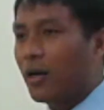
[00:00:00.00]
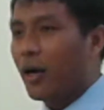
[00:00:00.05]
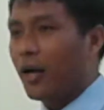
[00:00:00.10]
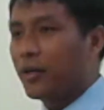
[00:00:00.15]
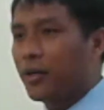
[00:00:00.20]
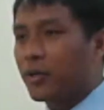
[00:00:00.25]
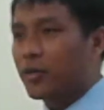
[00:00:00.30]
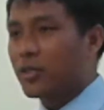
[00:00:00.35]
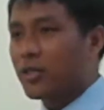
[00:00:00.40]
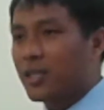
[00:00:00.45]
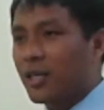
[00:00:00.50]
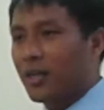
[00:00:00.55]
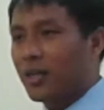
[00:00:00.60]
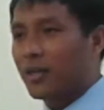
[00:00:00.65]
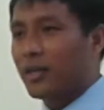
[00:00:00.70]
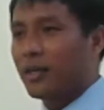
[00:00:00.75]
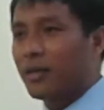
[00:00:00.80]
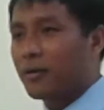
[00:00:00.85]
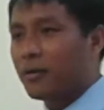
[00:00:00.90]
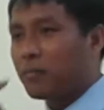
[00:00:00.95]
And
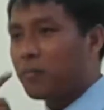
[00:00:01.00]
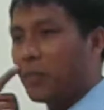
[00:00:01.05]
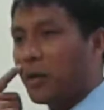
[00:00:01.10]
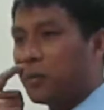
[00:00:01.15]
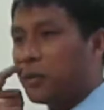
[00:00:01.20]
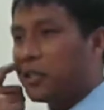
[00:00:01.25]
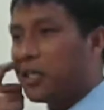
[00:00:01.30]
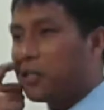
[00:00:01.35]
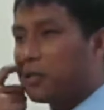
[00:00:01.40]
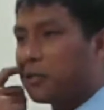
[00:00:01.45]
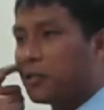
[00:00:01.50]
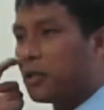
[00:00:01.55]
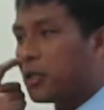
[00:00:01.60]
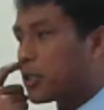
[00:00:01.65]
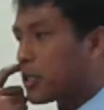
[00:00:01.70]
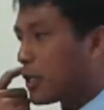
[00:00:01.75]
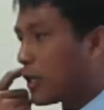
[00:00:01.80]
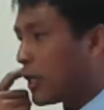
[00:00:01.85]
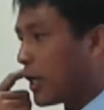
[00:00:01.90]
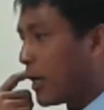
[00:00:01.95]
recently, maybe
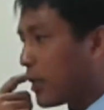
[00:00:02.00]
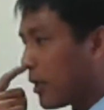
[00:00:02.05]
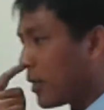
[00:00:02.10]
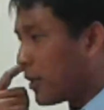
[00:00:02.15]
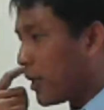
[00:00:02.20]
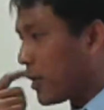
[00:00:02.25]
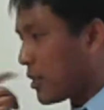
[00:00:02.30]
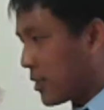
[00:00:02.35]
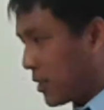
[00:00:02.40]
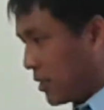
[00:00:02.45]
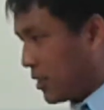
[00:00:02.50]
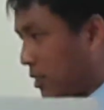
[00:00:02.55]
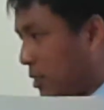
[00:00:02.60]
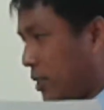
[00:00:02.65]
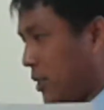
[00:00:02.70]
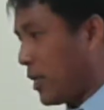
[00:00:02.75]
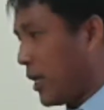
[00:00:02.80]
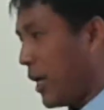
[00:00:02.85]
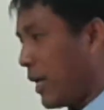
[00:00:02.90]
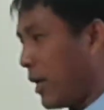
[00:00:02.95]
yesterday, I think that is
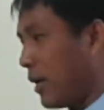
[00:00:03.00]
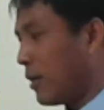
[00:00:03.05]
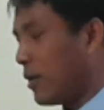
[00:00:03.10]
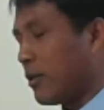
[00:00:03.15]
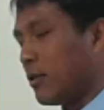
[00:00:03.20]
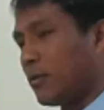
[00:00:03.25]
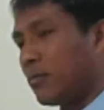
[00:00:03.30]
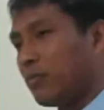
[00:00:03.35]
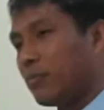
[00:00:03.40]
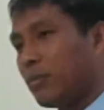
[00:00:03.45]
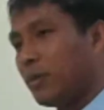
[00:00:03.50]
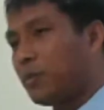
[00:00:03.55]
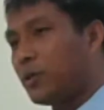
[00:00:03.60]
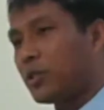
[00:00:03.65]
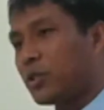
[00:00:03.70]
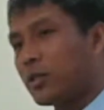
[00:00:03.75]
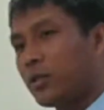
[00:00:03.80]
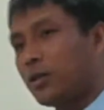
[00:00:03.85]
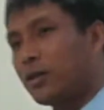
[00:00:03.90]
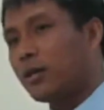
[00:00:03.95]
CNN and
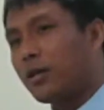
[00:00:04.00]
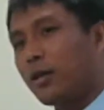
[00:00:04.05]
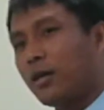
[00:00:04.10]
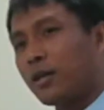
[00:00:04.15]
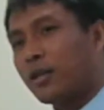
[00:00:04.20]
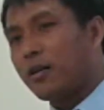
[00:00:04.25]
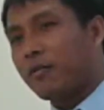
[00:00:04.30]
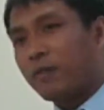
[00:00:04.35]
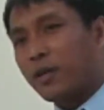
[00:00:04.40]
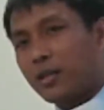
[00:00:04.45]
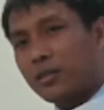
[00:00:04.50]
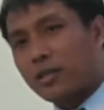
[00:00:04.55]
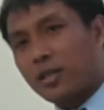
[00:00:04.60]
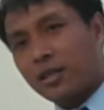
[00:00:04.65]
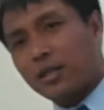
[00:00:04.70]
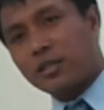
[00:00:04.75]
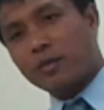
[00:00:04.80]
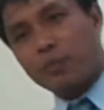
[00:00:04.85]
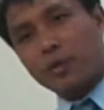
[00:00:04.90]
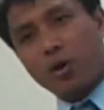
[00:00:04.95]
BBC giving us a
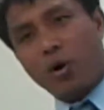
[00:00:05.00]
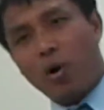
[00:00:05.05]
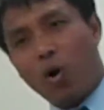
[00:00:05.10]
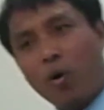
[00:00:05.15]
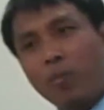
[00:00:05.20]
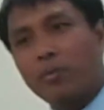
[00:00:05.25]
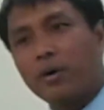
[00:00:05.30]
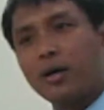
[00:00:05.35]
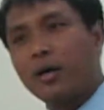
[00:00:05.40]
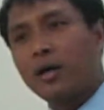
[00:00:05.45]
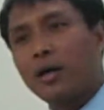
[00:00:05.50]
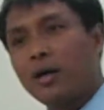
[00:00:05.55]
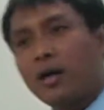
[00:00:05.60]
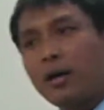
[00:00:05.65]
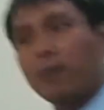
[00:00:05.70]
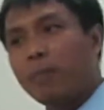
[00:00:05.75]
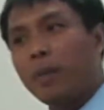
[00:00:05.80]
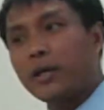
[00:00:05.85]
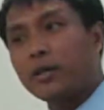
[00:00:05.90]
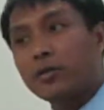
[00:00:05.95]
little bit of hope.
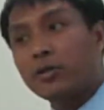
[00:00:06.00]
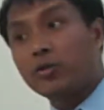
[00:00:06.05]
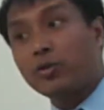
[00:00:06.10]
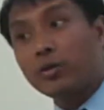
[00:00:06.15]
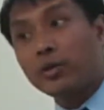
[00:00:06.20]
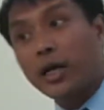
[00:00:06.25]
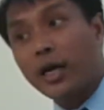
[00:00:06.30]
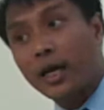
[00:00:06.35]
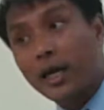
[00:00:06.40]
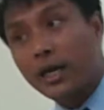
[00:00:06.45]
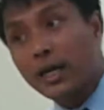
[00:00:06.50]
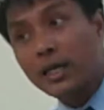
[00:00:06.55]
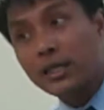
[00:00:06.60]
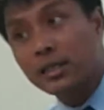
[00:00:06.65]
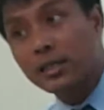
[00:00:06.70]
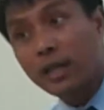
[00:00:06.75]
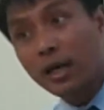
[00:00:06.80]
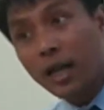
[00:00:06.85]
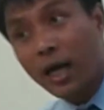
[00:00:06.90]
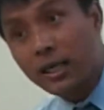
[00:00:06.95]
But today
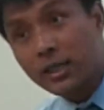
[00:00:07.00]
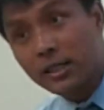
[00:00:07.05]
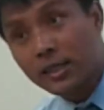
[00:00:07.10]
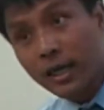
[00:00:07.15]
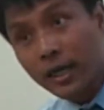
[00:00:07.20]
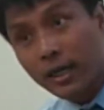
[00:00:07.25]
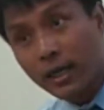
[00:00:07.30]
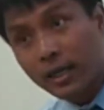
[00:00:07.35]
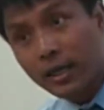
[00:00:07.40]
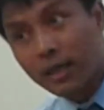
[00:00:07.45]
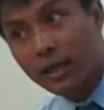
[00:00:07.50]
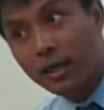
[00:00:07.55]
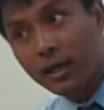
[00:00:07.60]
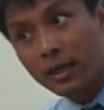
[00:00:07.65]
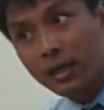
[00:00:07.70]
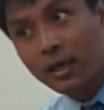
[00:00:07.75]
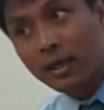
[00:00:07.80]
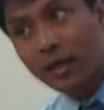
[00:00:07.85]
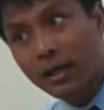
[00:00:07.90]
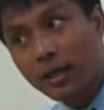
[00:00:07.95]
is the last day.
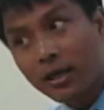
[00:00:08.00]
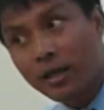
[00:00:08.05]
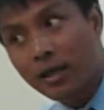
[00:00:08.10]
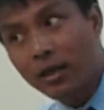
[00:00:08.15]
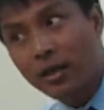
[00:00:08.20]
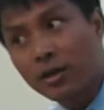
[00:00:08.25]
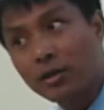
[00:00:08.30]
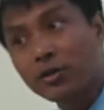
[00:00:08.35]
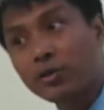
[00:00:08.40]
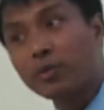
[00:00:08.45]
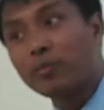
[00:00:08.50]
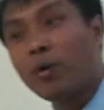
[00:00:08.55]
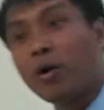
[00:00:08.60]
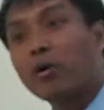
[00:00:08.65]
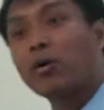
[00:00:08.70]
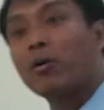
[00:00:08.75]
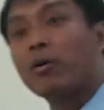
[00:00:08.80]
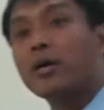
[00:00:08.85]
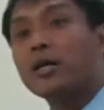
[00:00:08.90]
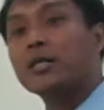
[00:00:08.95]

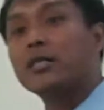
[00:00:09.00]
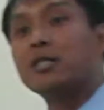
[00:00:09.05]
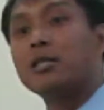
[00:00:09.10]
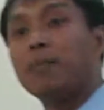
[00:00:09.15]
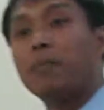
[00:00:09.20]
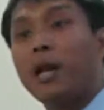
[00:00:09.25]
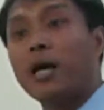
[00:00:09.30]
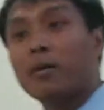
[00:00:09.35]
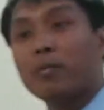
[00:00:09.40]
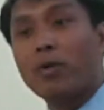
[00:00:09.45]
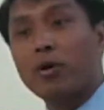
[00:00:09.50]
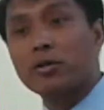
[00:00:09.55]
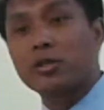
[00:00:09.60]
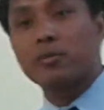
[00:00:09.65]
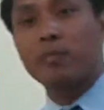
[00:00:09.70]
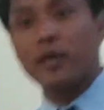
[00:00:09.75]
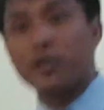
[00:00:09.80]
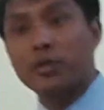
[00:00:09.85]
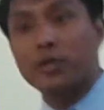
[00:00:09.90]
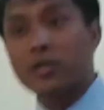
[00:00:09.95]
Tomorrow is the black box
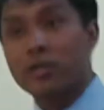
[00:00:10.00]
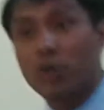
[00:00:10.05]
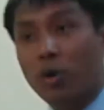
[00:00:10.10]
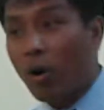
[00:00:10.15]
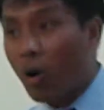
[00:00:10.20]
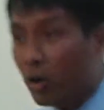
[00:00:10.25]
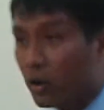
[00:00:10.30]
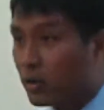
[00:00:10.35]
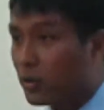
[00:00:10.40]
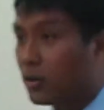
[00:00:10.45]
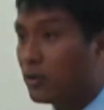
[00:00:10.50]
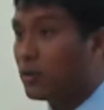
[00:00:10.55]
battery is gone.